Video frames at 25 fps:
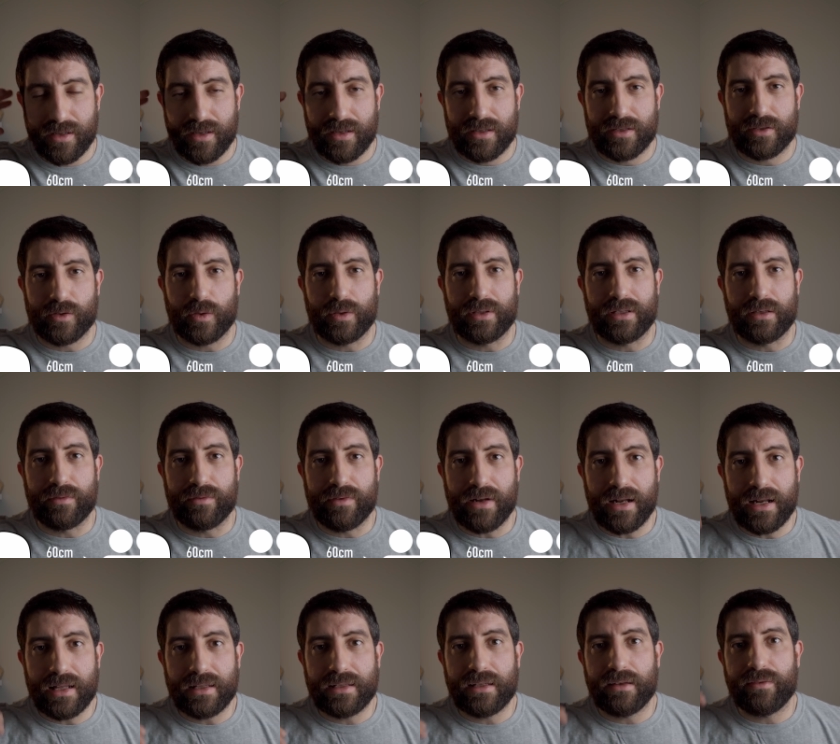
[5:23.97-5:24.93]
So the
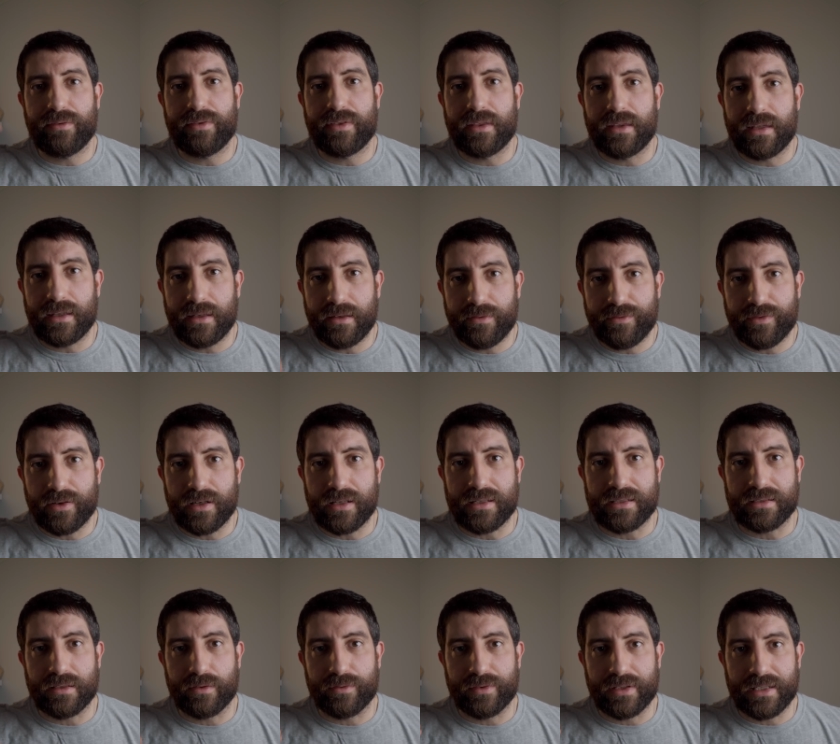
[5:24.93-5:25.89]
relative
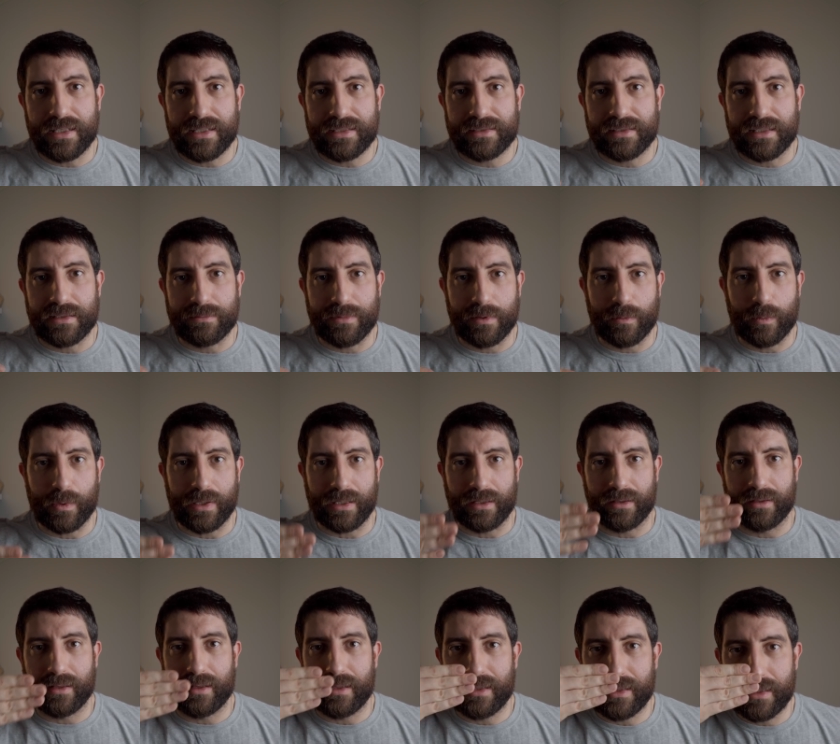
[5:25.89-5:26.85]
difference of distance
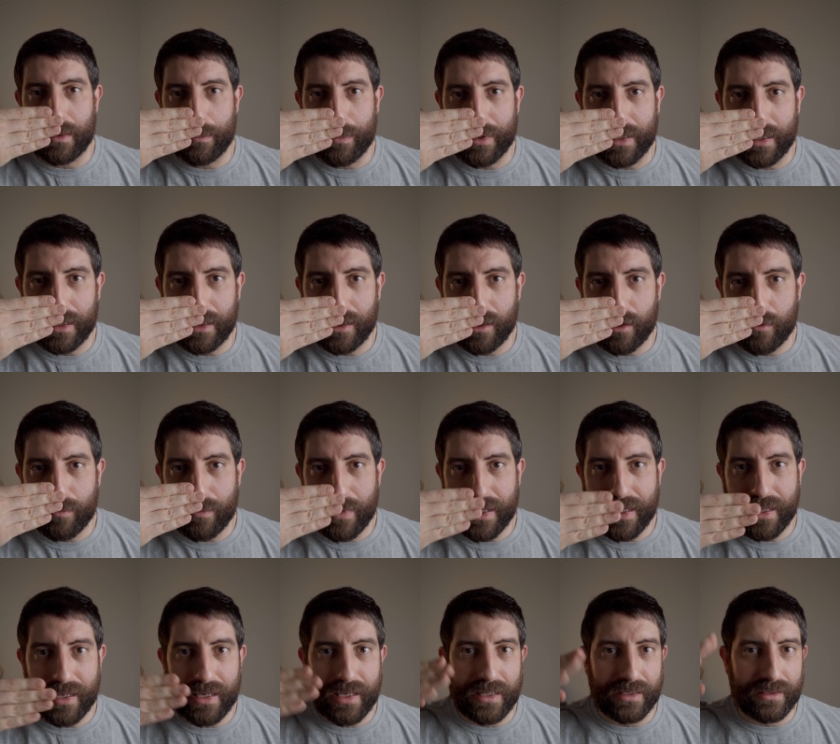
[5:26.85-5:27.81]
between the beginning of my
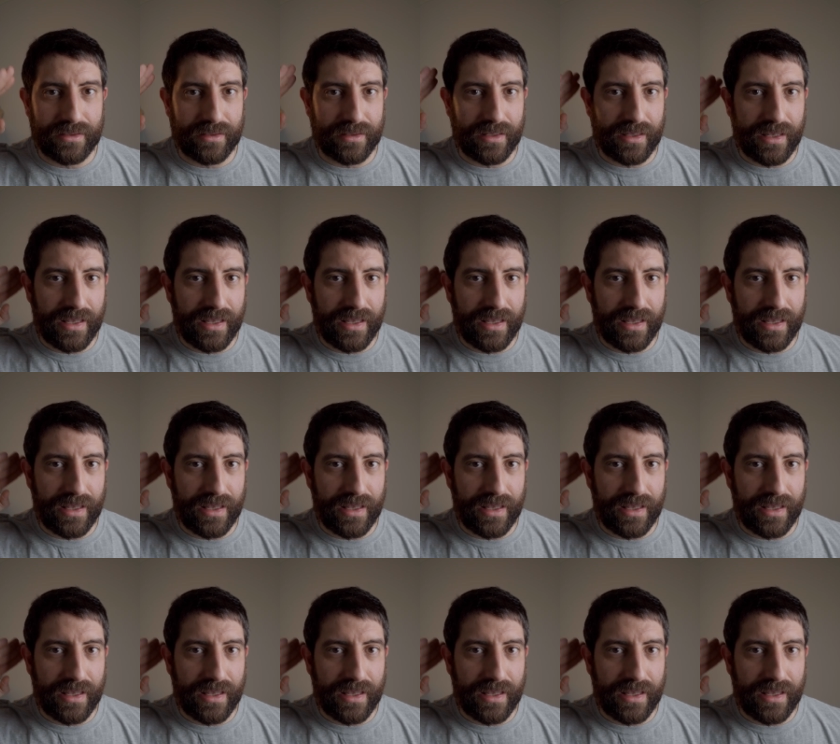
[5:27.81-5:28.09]
head